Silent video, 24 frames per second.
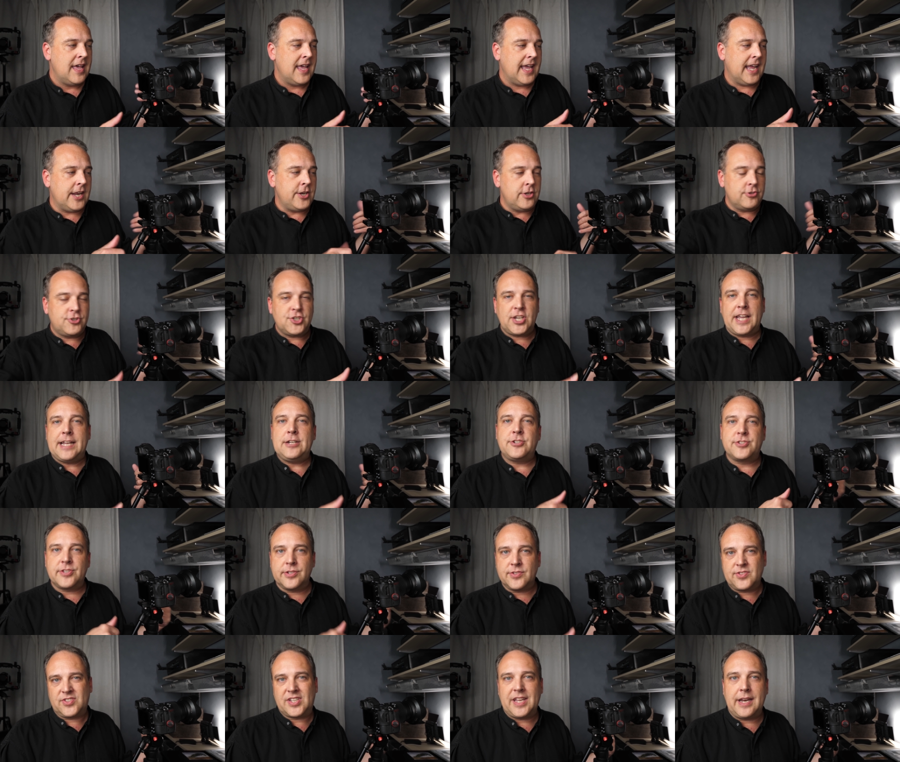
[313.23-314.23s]
And you
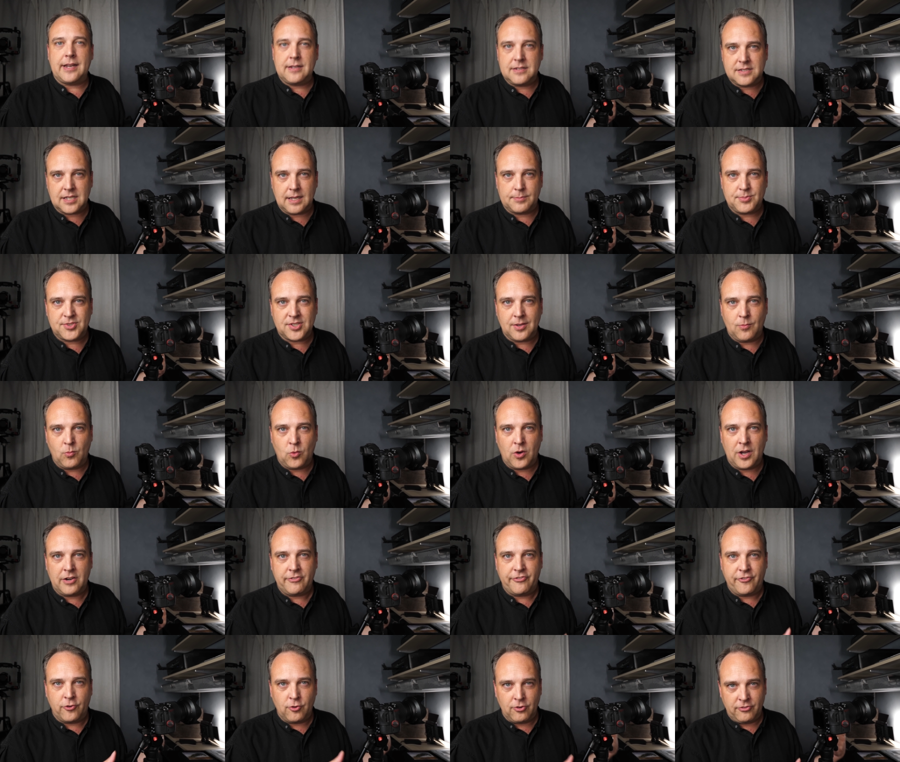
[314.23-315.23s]
change those settings up
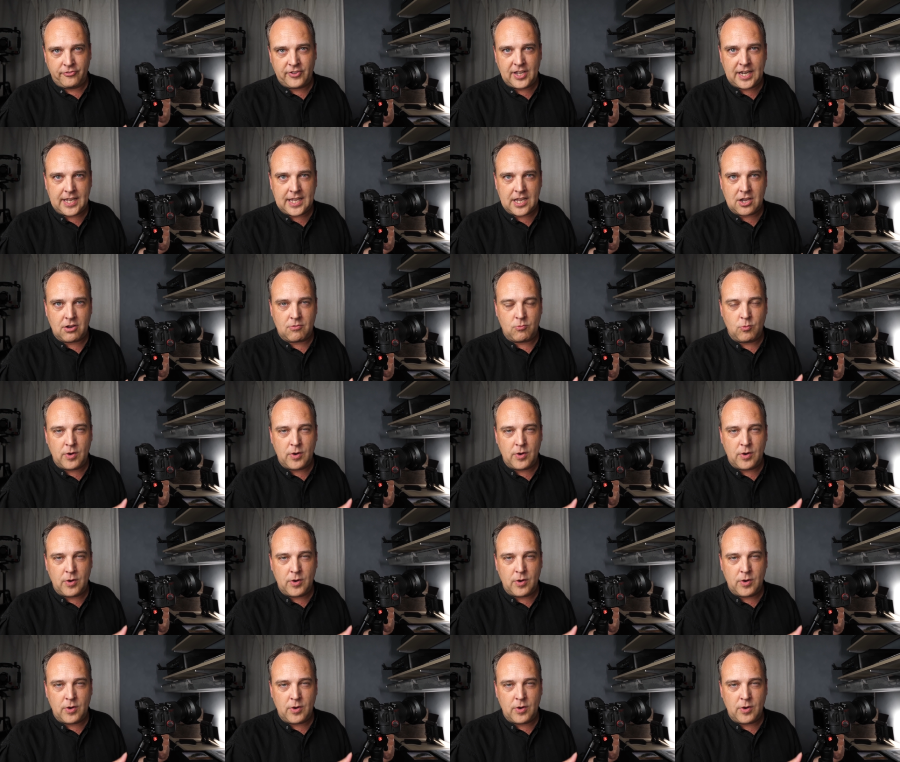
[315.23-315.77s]
somewhat for video.